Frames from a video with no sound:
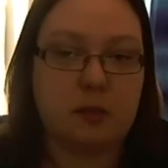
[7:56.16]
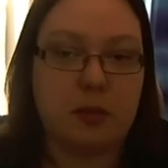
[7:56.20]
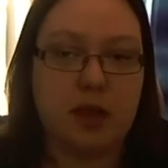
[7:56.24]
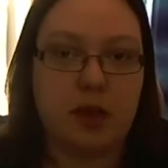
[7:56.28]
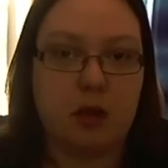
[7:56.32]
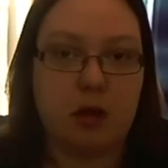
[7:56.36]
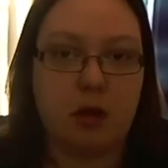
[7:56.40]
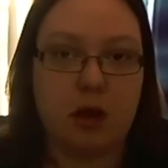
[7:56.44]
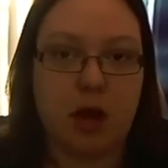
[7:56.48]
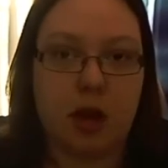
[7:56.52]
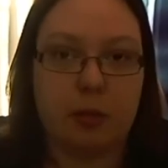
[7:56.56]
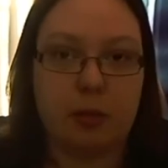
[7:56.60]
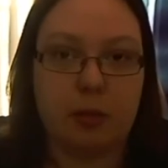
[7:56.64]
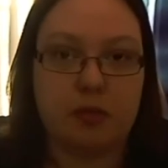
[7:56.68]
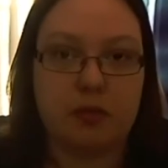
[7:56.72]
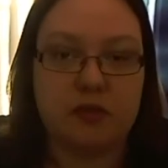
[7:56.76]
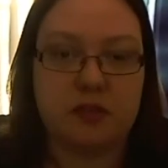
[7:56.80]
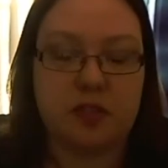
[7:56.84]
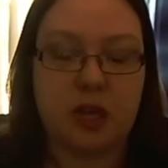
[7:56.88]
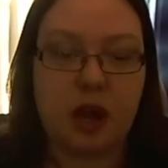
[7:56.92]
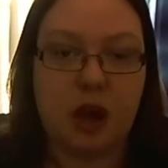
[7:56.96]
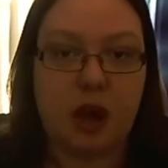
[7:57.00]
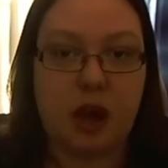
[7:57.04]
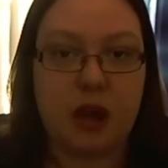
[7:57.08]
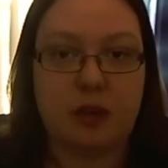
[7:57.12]
meet her a couple of
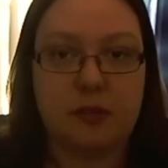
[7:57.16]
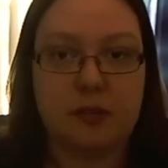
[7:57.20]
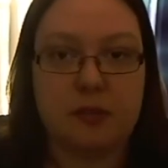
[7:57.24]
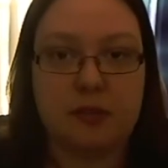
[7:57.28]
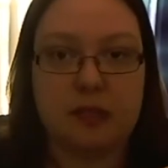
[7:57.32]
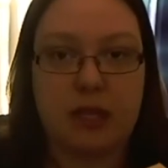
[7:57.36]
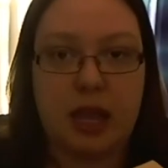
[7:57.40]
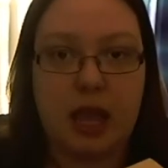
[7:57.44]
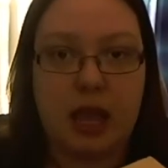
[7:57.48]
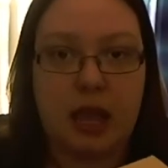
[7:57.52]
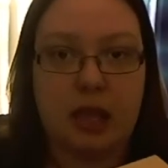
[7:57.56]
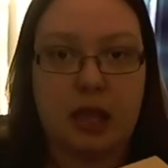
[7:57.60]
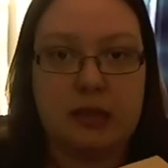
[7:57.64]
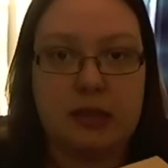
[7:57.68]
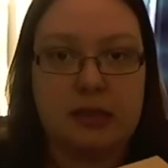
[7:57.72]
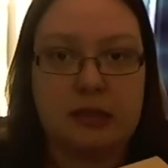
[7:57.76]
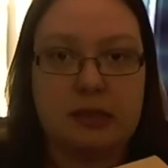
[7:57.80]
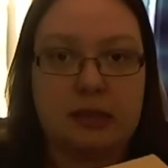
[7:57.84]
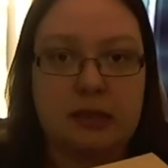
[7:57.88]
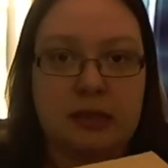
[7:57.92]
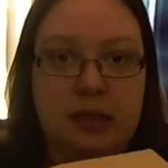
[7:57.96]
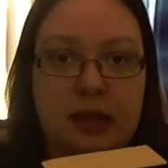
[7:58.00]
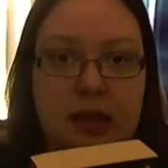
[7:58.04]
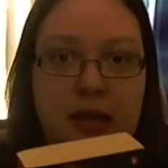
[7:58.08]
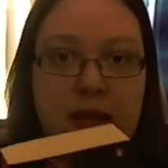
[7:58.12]
times,
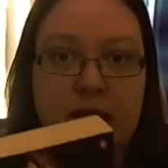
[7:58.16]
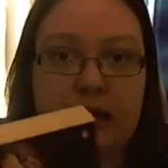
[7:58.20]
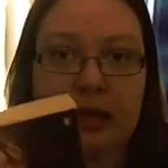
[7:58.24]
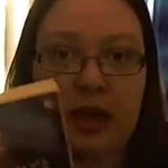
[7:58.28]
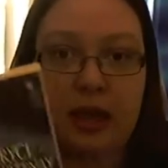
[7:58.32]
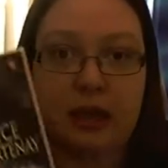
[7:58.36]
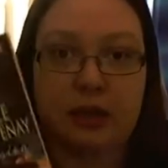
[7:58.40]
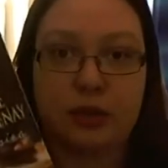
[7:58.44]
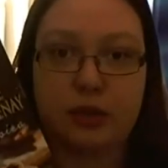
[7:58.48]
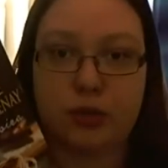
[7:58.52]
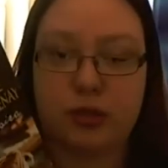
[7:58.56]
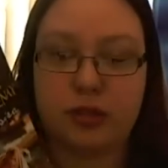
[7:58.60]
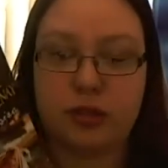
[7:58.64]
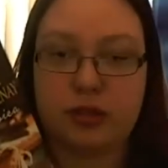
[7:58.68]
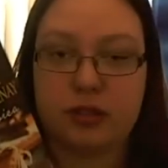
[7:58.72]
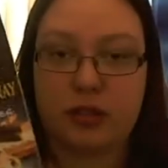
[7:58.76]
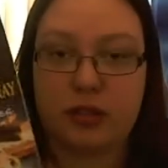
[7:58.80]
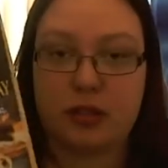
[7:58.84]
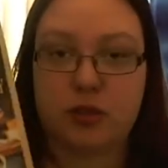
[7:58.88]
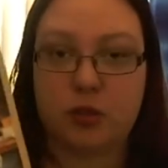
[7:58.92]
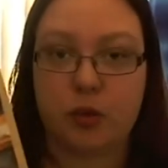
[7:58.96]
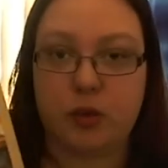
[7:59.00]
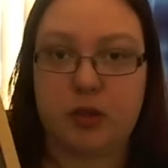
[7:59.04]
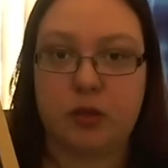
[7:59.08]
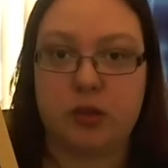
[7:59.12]
and yeah, as soon as I
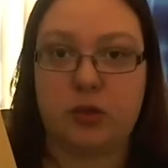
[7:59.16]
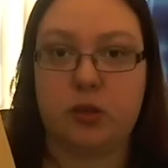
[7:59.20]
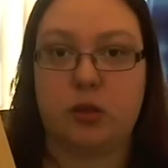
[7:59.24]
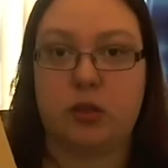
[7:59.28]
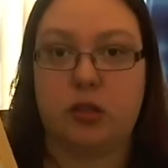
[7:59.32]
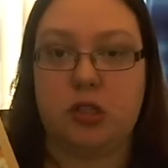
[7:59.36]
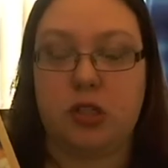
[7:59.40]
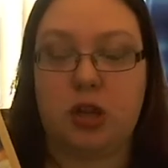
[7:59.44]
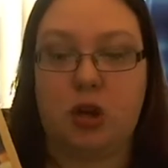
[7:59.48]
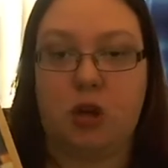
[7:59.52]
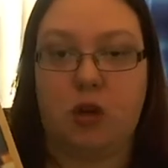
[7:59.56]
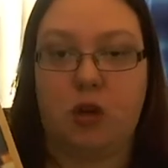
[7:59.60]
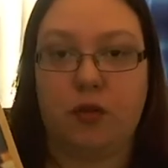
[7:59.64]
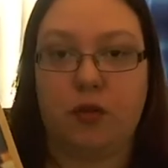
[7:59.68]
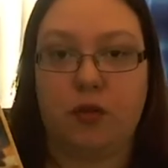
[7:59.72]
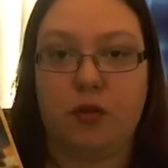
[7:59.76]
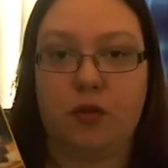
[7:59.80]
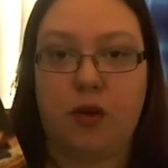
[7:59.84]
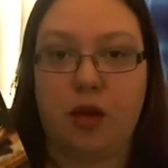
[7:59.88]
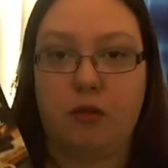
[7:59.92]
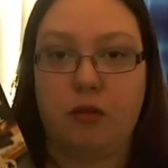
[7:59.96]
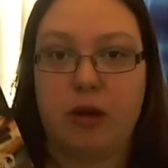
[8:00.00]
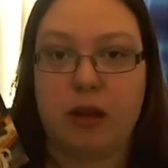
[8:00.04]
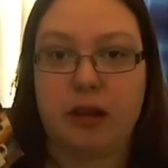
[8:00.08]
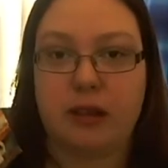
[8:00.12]
saw this on the shelf,
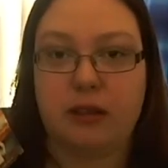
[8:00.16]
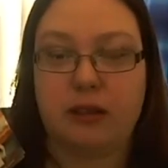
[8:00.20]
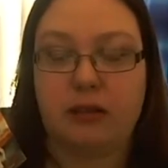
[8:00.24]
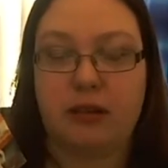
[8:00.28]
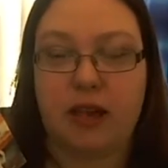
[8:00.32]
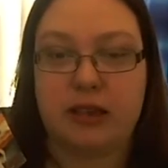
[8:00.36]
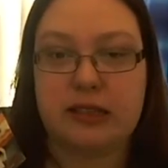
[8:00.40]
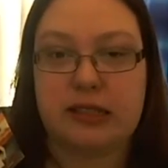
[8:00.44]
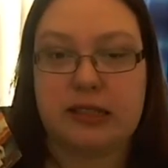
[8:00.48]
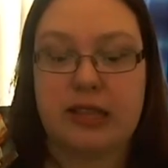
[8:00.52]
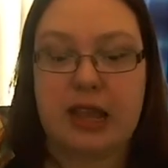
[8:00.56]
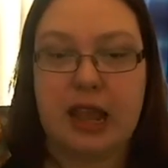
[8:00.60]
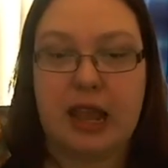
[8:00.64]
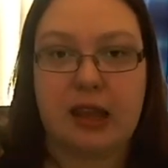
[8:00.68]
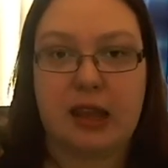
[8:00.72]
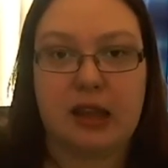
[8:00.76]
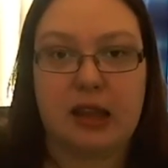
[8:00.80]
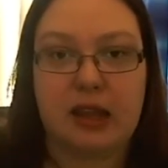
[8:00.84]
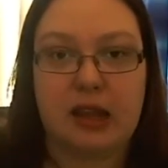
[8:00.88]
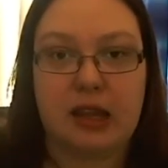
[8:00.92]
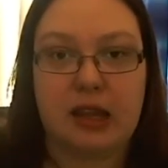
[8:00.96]
I recognised Leanna